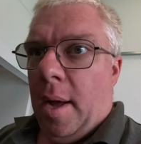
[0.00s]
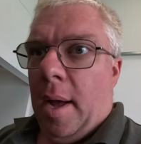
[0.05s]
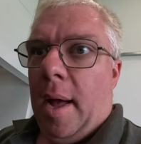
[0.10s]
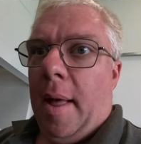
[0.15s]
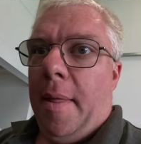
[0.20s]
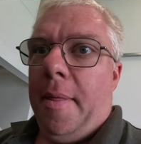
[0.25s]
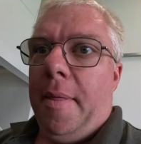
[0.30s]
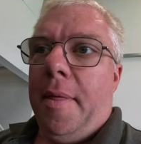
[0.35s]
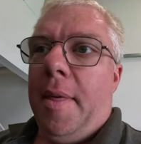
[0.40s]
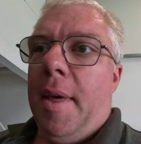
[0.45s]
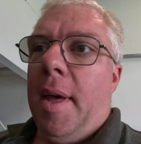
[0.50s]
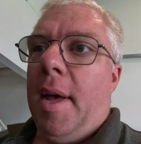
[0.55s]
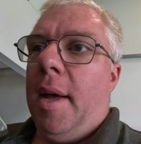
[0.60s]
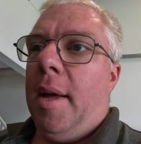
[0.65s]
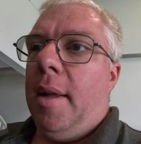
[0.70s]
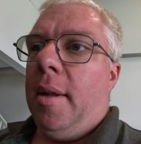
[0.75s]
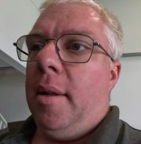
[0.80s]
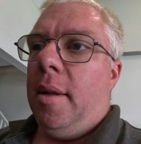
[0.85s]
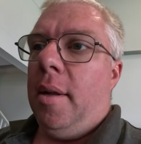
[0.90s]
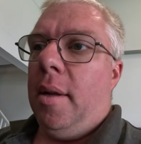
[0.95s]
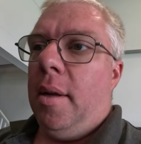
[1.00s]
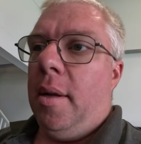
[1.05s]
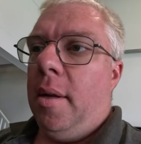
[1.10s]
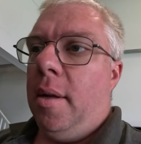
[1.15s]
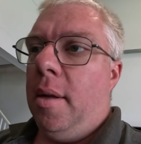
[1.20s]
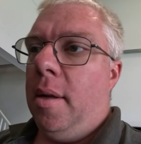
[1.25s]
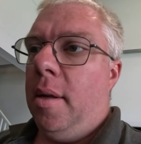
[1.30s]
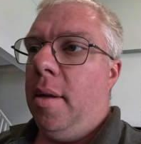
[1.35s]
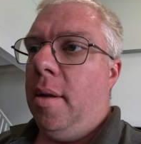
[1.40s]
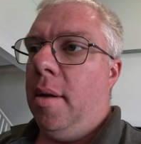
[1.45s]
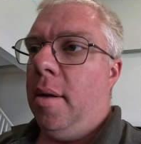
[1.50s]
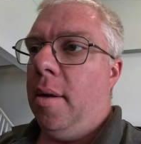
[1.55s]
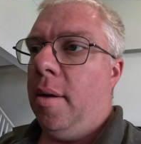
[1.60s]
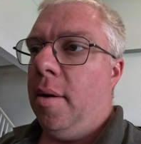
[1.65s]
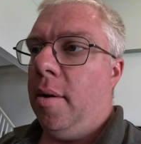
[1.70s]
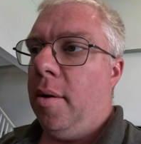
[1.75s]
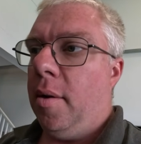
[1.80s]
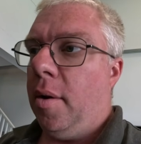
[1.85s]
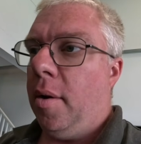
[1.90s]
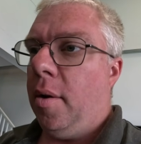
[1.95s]
and then
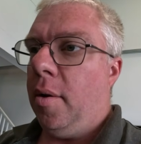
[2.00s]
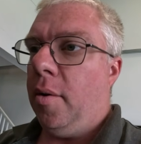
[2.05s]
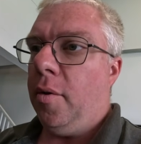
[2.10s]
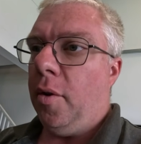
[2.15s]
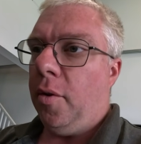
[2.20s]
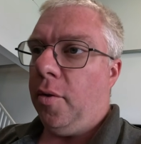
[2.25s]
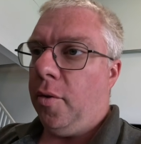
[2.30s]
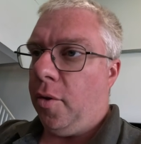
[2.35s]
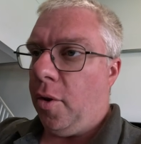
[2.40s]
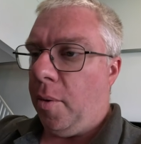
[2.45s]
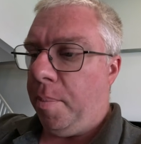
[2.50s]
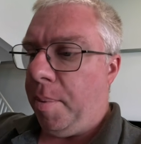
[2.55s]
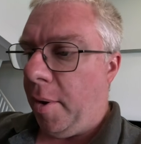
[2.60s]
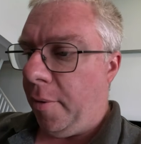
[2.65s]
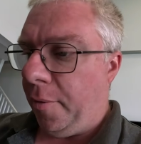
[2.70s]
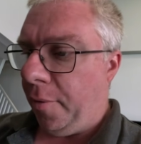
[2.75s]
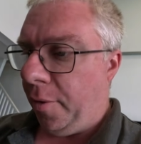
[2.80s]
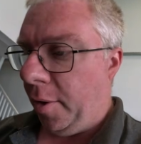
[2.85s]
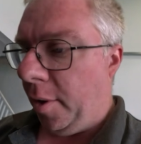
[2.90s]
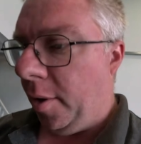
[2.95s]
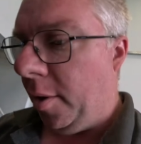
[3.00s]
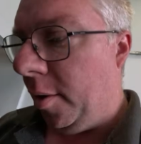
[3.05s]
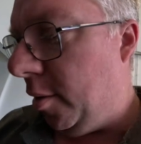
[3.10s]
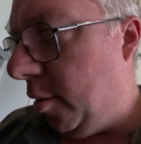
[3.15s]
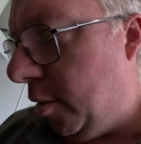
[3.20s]
just top off the